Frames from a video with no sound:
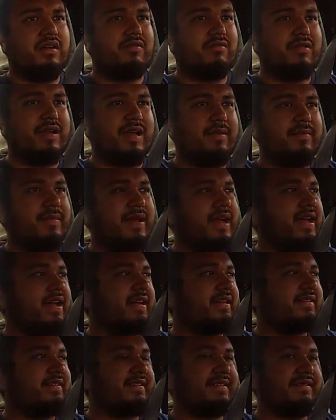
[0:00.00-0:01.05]
Red
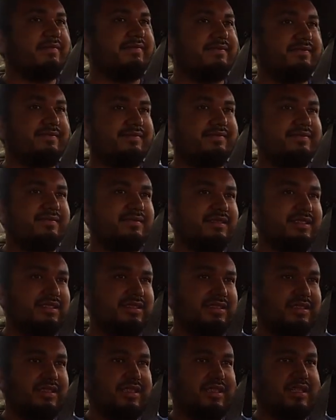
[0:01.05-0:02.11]
Max,
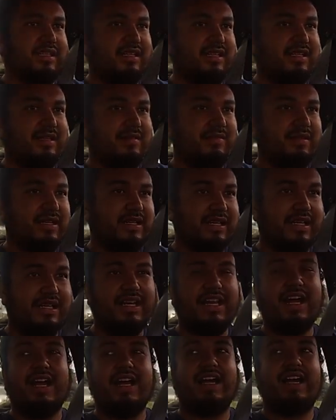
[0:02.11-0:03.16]
I'm not gonna
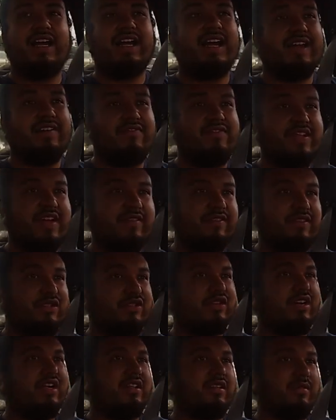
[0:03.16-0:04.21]
lie, I've never
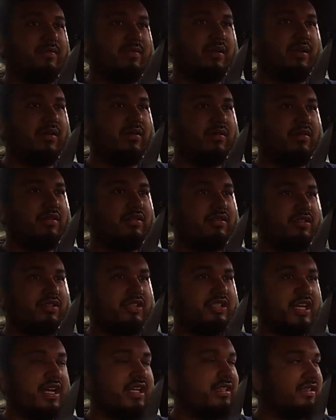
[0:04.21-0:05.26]
tried their blowers or
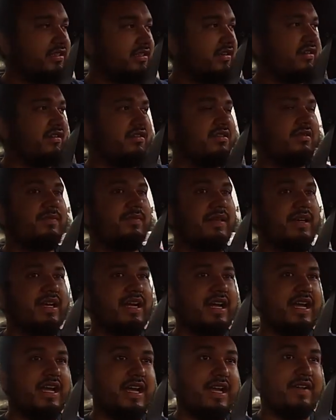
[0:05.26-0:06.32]
chainsaws, but
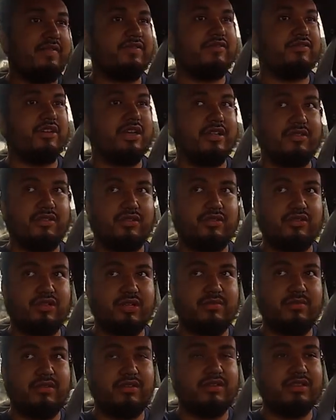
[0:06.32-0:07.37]
I have tried their
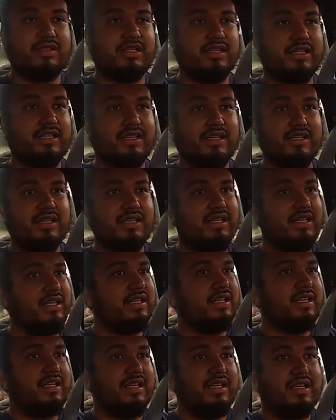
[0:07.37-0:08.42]
trimmers, and
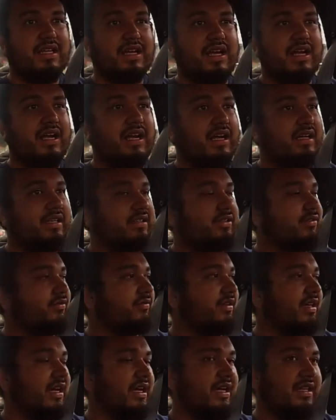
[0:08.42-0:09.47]
I do
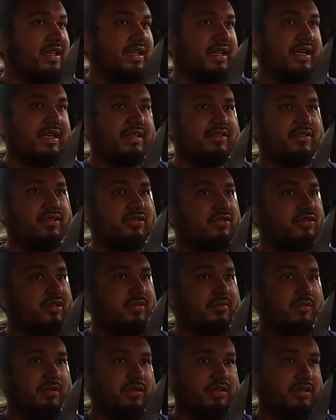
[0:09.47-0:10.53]
not like their
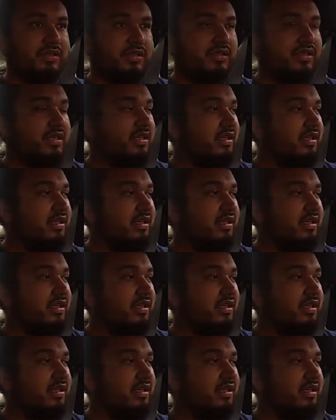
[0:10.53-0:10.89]
trimmers.